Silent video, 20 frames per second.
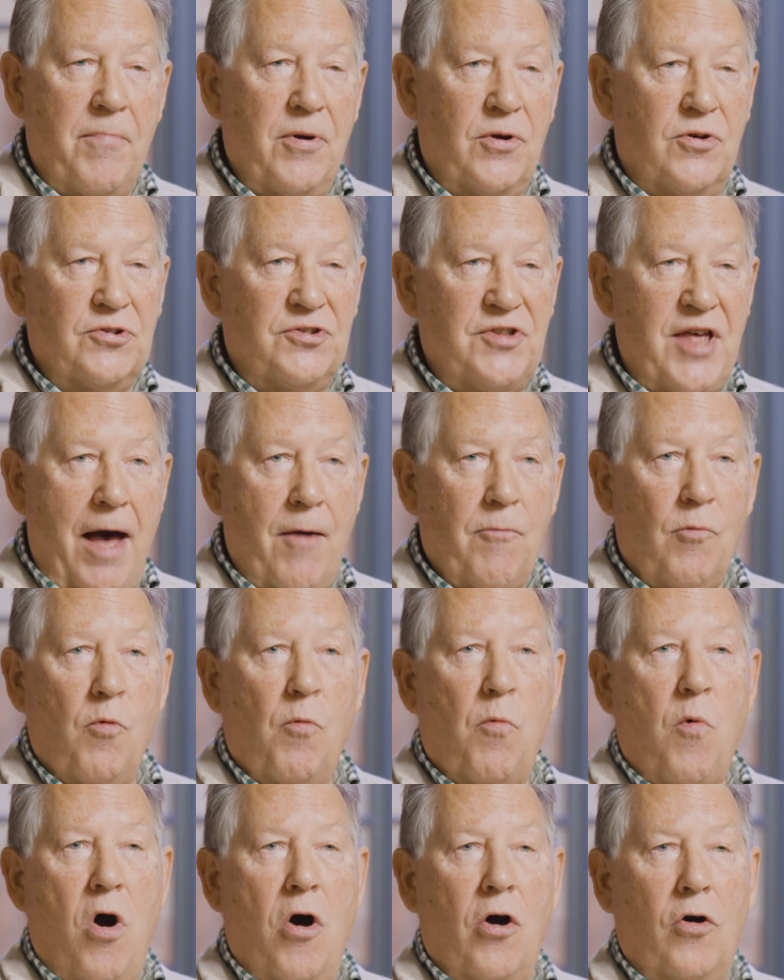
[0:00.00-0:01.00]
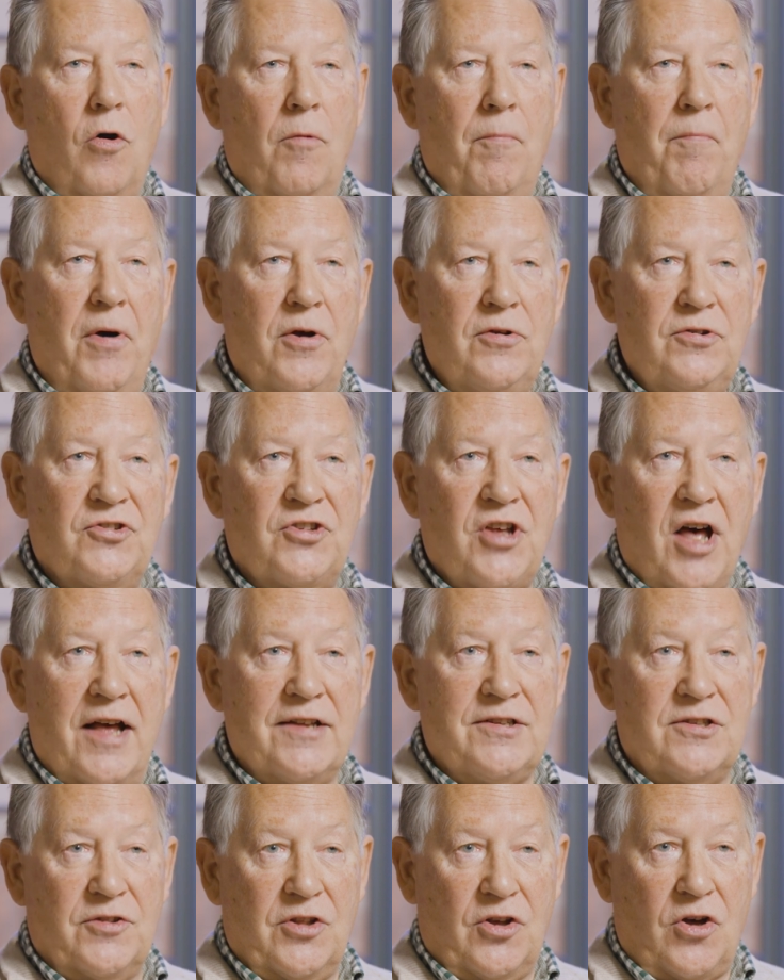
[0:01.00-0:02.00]
because that will work on both
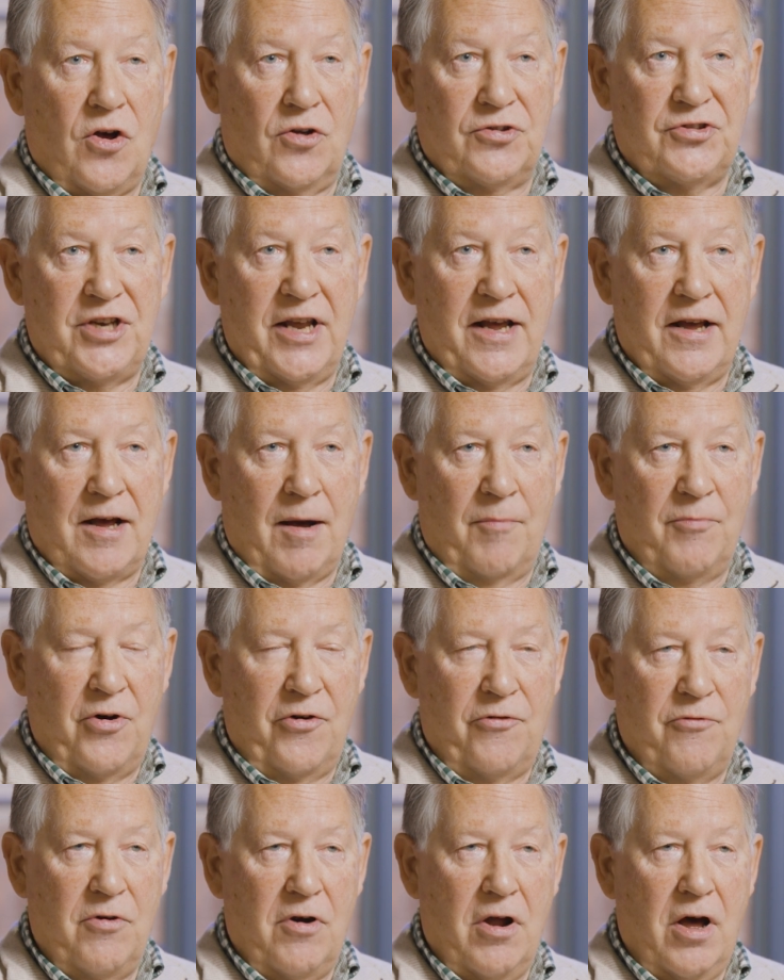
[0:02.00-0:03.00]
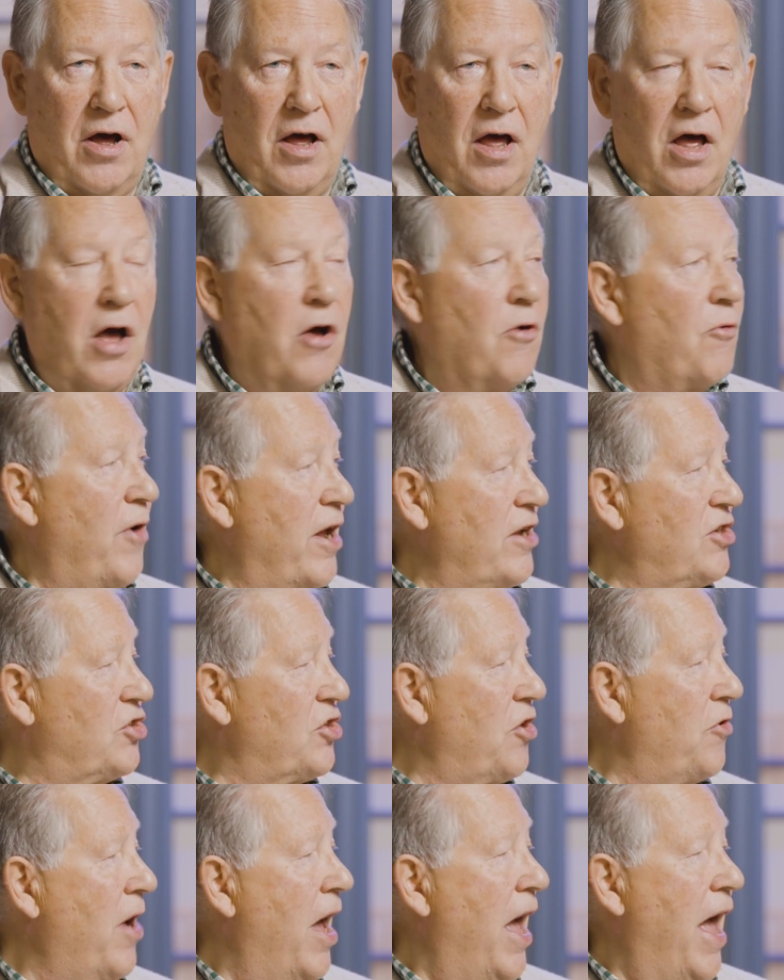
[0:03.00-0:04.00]
sides of the cost-income
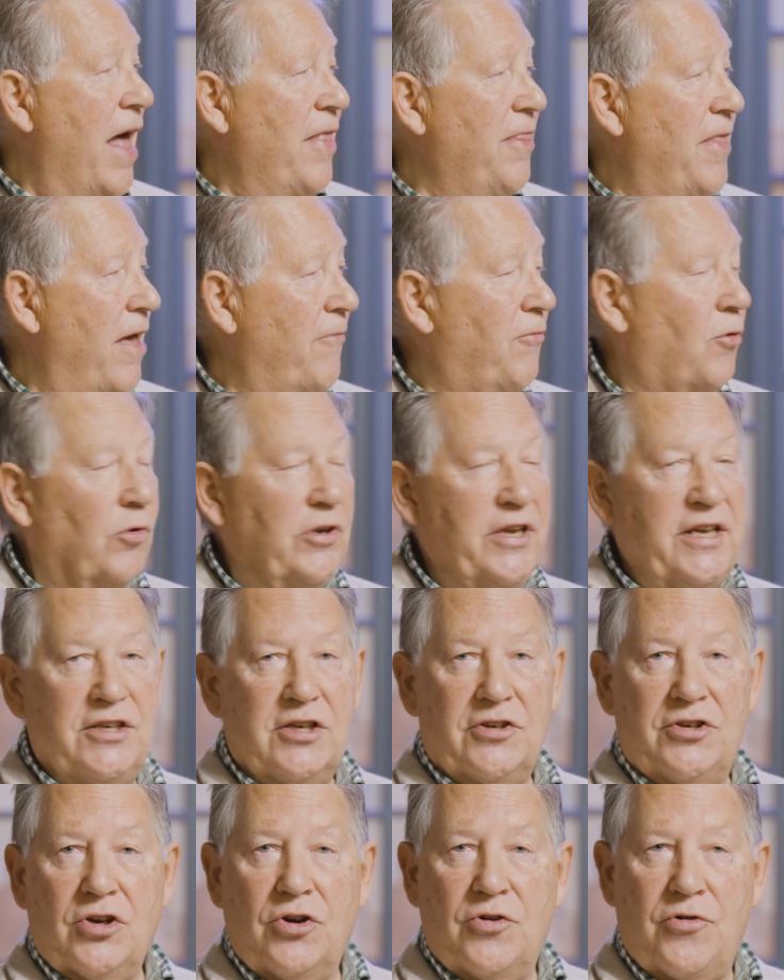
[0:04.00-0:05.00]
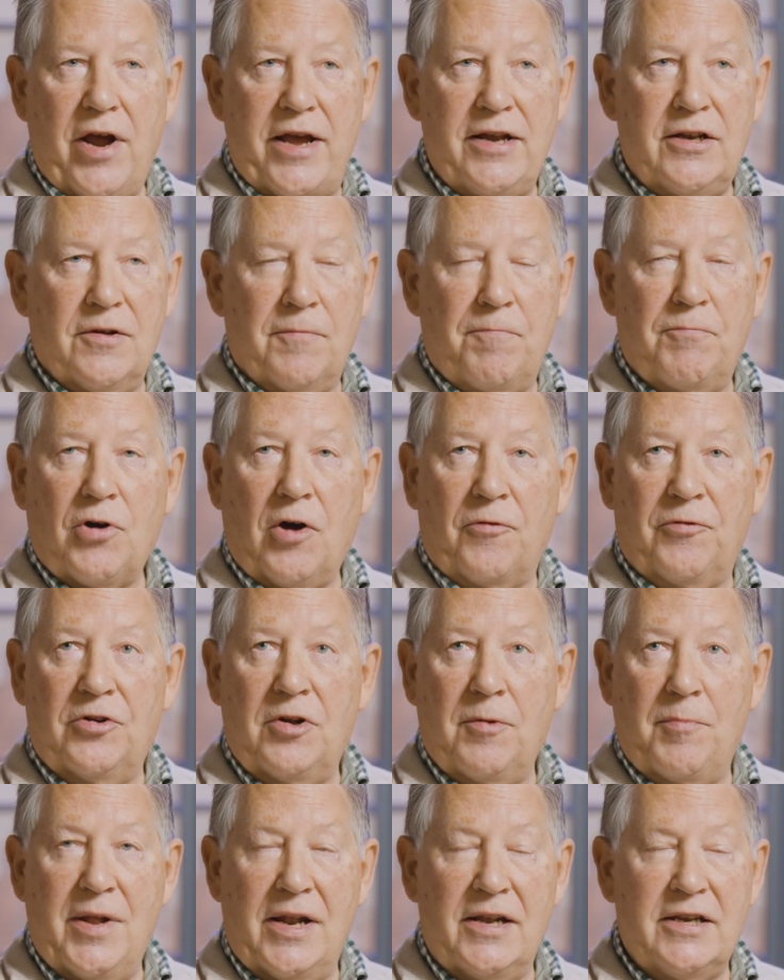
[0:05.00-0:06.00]
ratio and therefore lead to greater
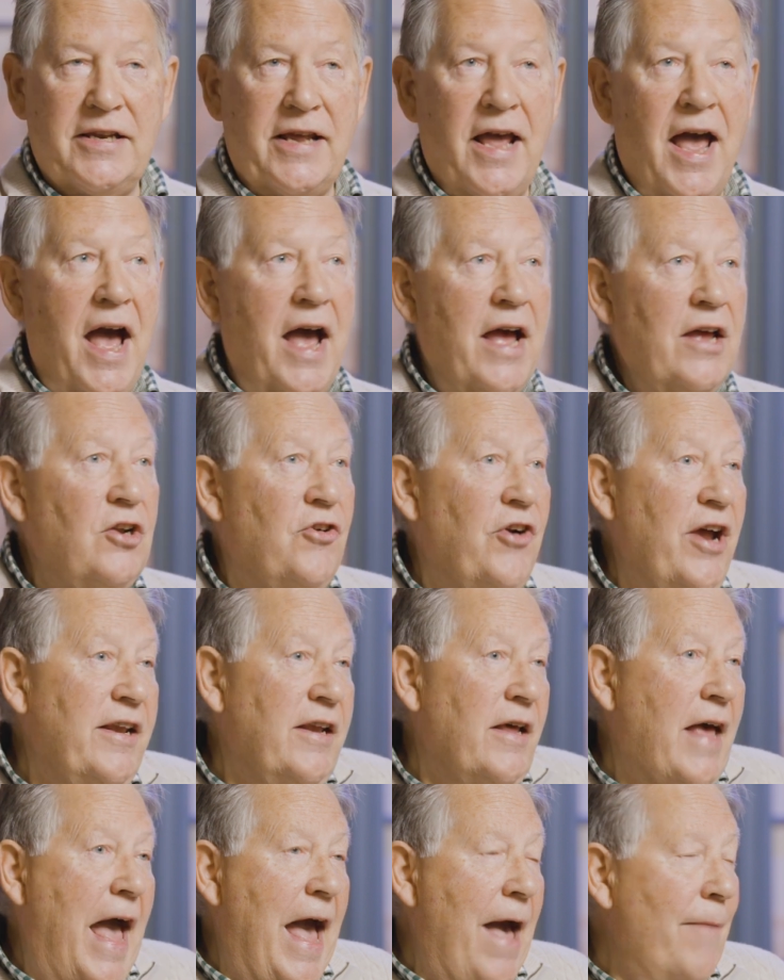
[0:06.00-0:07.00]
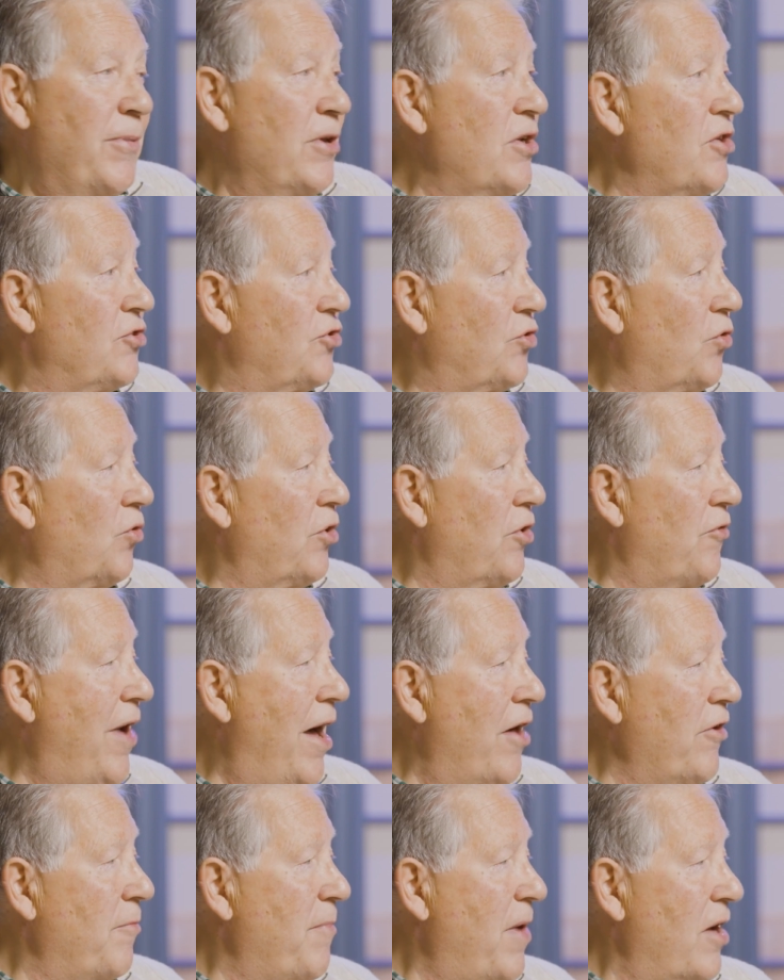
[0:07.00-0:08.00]
profitability and greater happiness all
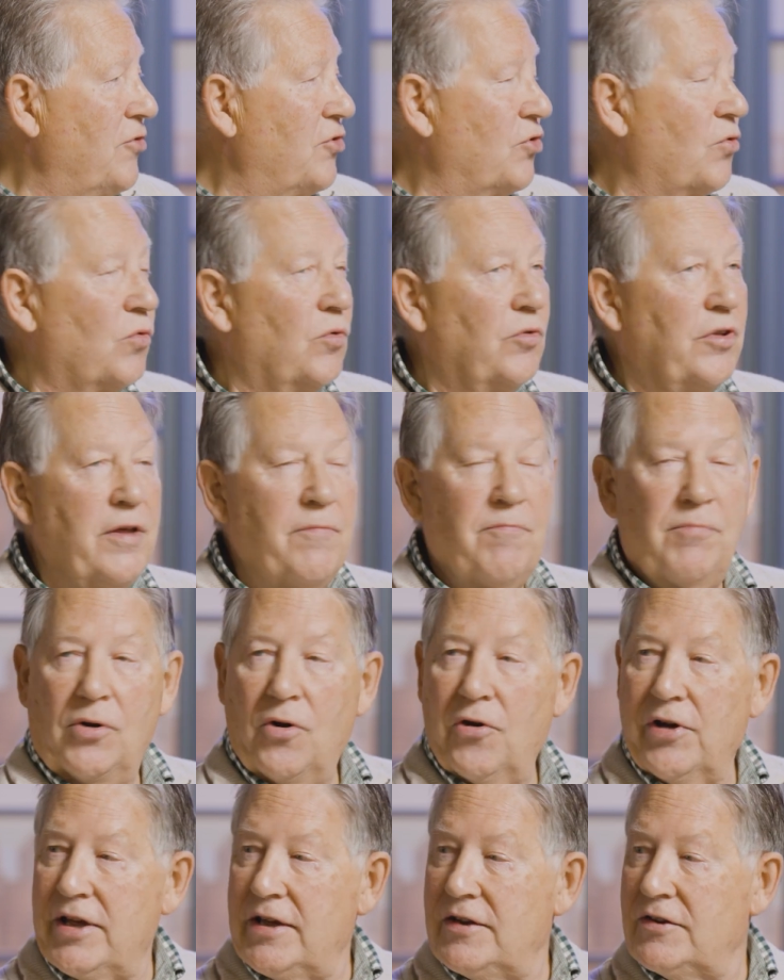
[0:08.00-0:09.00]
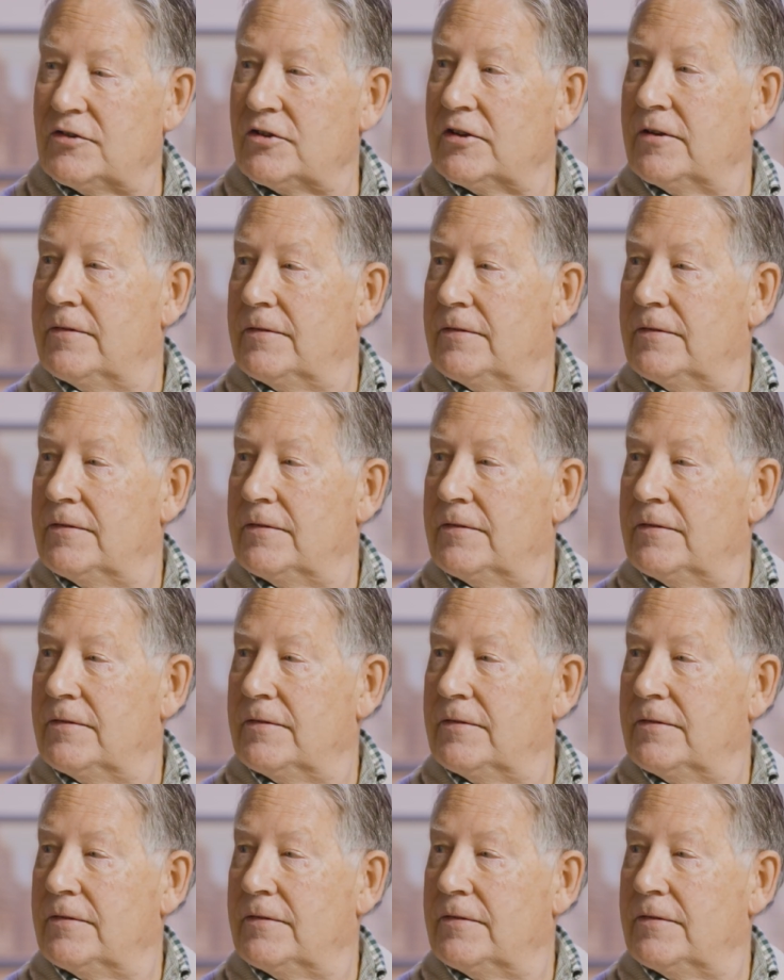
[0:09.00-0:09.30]
around amongst all the employees.